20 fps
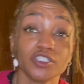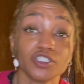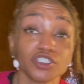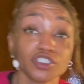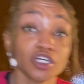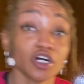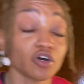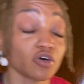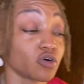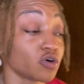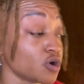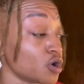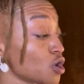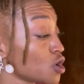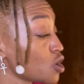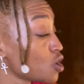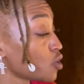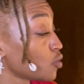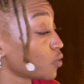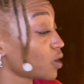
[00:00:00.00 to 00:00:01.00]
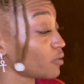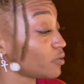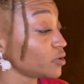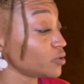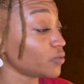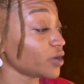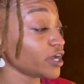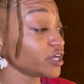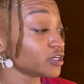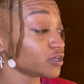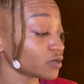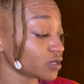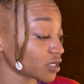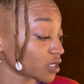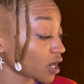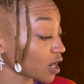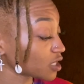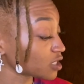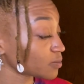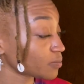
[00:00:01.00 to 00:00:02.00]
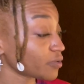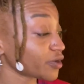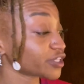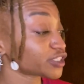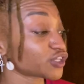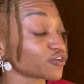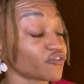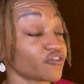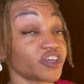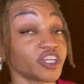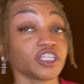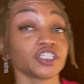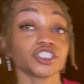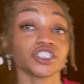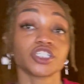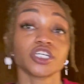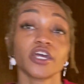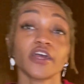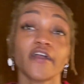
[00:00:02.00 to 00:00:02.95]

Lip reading: So while we're waiting on the garlic bread to finish